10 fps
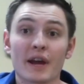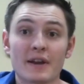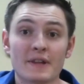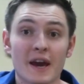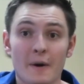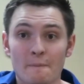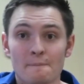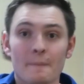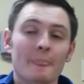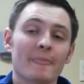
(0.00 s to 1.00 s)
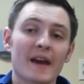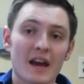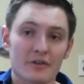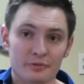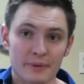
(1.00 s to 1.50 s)
Okay, now
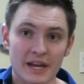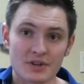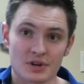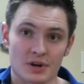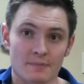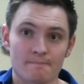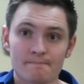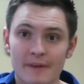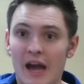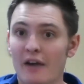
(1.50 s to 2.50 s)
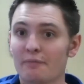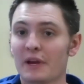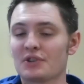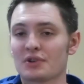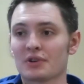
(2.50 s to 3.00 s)
F major,
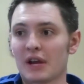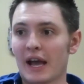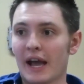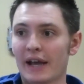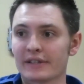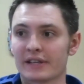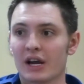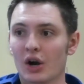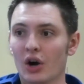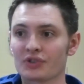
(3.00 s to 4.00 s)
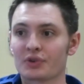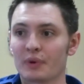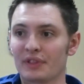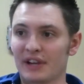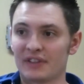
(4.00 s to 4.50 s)
and also
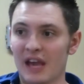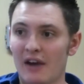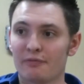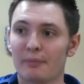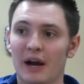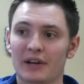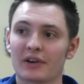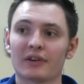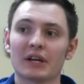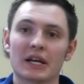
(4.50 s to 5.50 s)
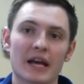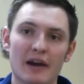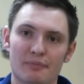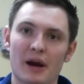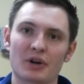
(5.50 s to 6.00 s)
with like the F minor.
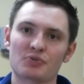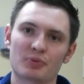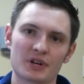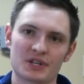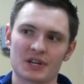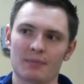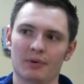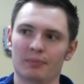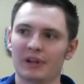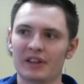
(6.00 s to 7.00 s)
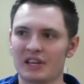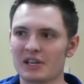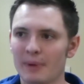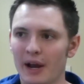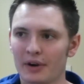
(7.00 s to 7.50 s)
F minor is pretty simple. Play the
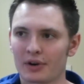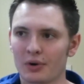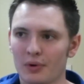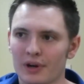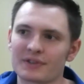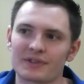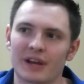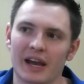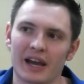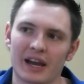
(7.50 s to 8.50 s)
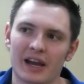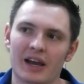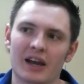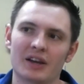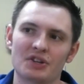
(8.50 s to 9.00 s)
E minor chords,
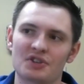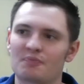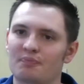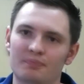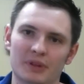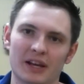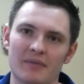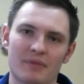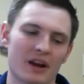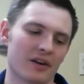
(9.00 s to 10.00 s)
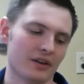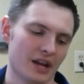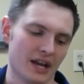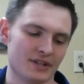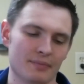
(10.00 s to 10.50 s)
and you just play them there
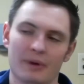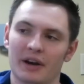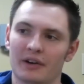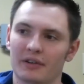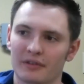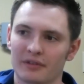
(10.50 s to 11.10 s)
as a minor.